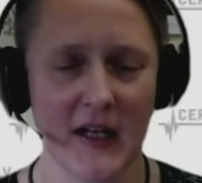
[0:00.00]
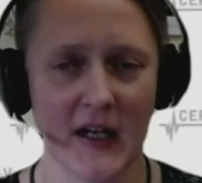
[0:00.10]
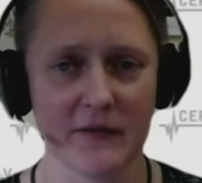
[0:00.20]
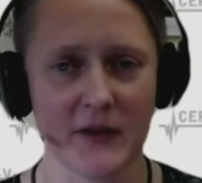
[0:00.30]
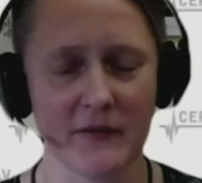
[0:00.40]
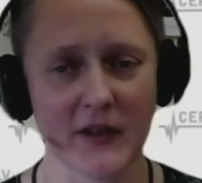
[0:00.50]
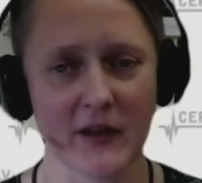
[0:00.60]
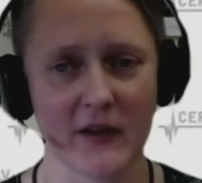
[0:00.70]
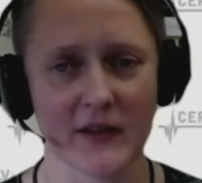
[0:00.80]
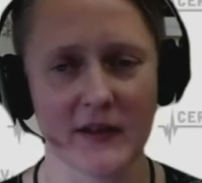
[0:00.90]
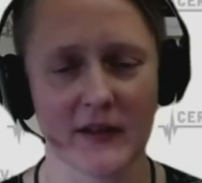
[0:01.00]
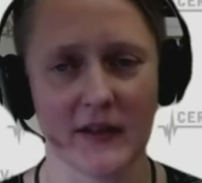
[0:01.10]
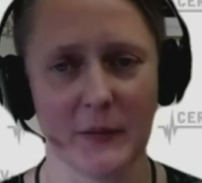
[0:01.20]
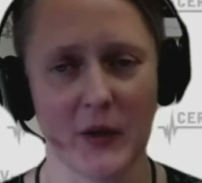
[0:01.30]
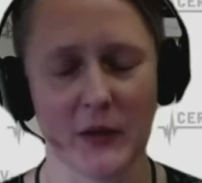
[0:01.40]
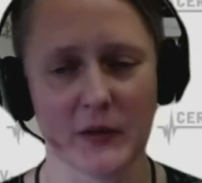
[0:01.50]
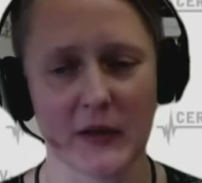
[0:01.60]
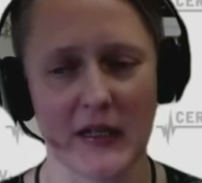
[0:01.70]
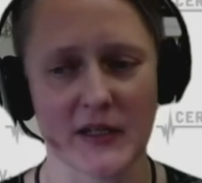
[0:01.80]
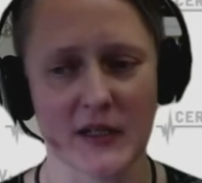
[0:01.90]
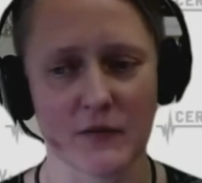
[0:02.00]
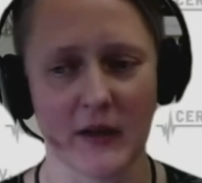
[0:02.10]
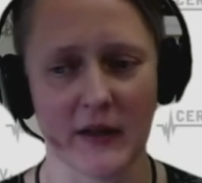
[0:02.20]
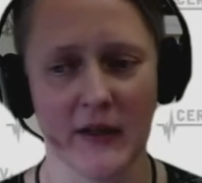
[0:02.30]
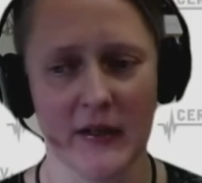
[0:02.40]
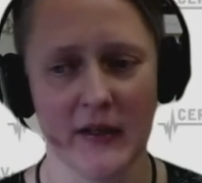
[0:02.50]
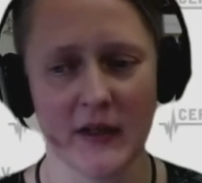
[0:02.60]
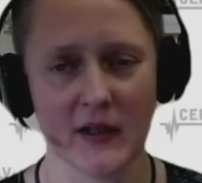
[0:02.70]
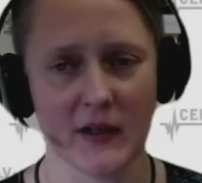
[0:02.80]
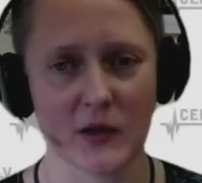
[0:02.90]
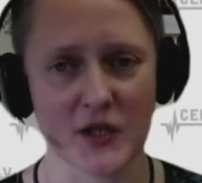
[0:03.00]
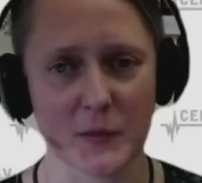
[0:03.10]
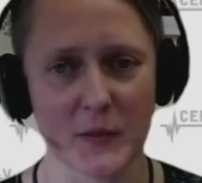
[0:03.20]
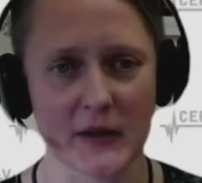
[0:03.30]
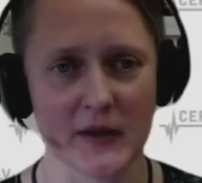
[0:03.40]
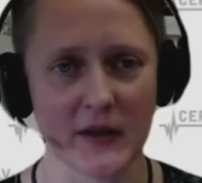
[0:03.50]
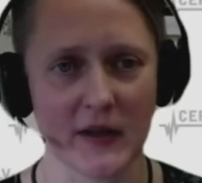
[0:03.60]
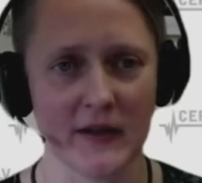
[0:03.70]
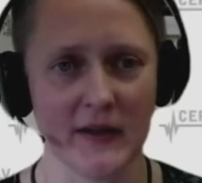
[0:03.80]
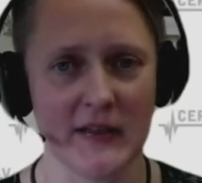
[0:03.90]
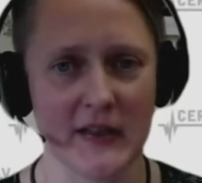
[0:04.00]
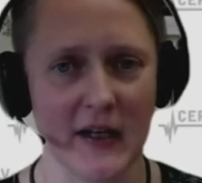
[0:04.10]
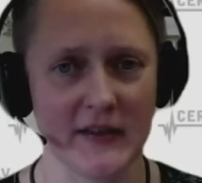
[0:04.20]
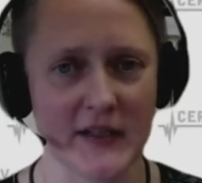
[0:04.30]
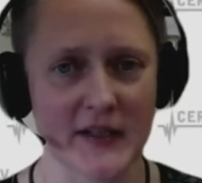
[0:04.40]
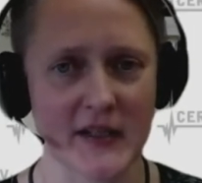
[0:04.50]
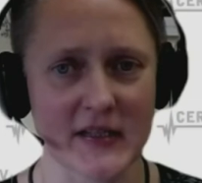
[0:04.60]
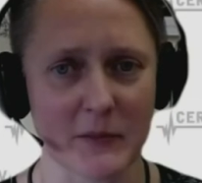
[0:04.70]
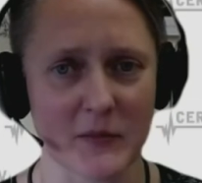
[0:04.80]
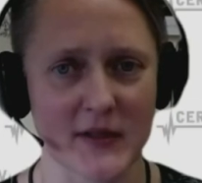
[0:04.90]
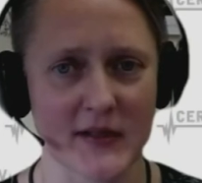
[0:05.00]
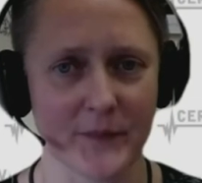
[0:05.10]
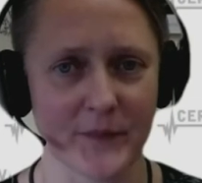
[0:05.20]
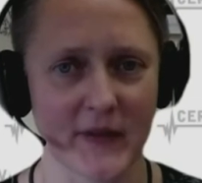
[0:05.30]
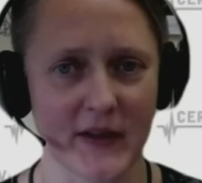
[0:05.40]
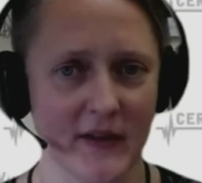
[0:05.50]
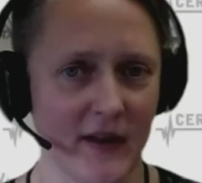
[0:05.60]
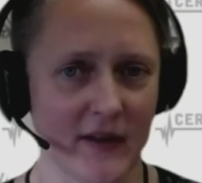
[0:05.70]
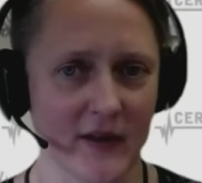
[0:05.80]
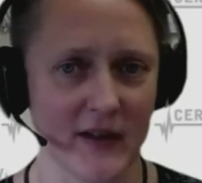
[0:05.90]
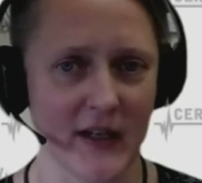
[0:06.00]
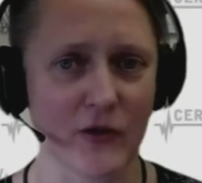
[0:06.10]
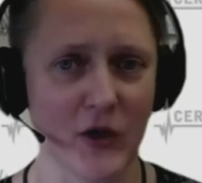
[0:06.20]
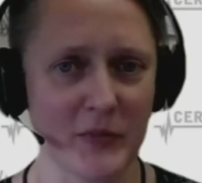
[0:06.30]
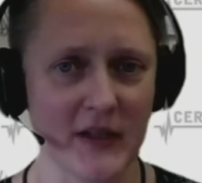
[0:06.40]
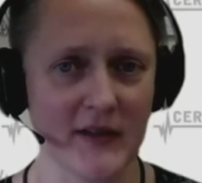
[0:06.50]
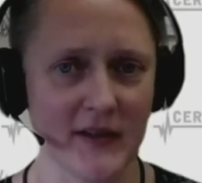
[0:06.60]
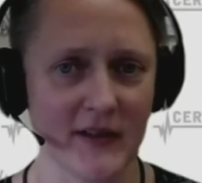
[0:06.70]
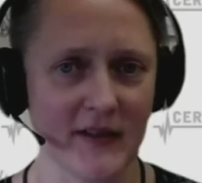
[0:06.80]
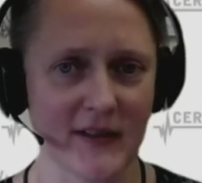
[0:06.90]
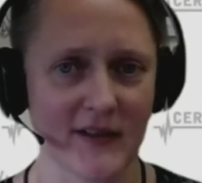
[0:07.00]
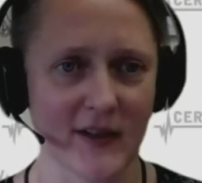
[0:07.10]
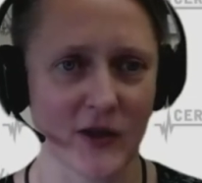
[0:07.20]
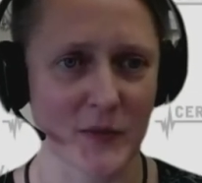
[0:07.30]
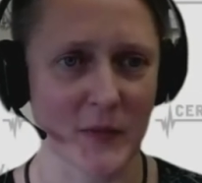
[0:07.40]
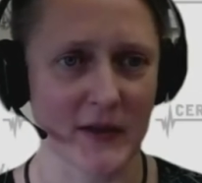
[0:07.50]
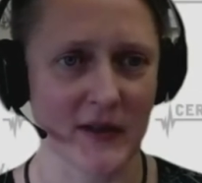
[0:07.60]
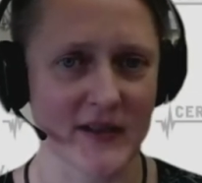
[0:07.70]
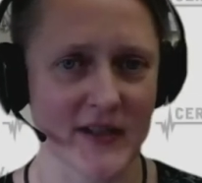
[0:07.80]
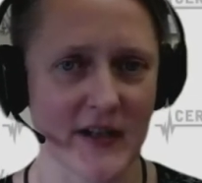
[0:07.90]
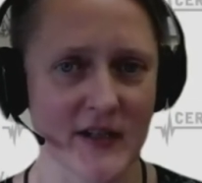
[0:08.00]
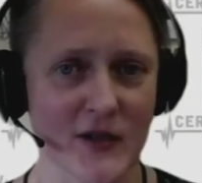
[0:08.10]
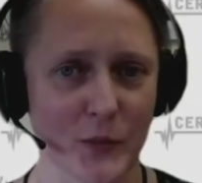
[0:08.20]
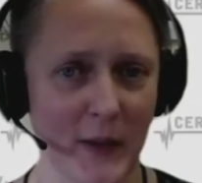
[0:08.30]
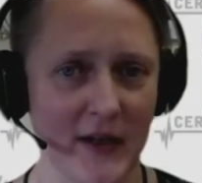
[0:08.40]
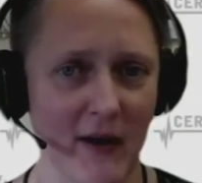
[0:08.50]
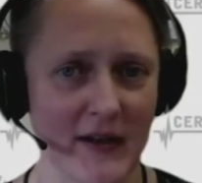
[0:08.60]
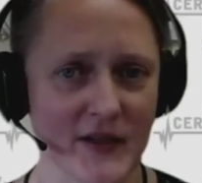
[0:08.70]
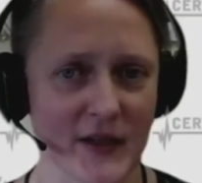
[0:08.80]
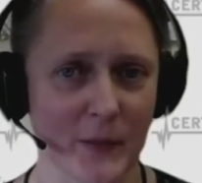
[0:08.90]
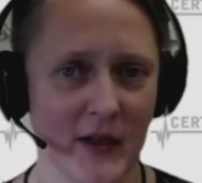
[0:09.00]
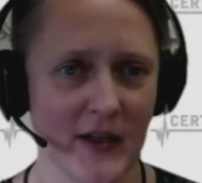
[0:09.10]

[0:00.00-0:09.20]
And we've heard about cases where hospital IT systems are encrypted. The hospital is asked to pay ransom